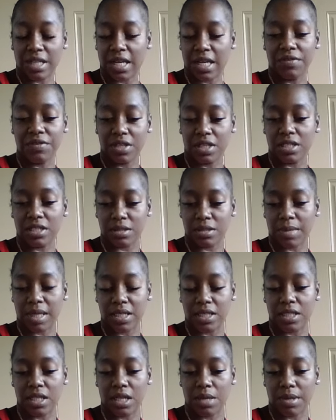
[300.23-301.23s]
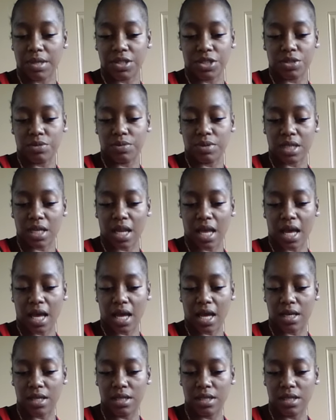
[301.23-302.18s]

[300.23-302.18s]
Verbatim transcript: out that everything somebody said about you was a lie.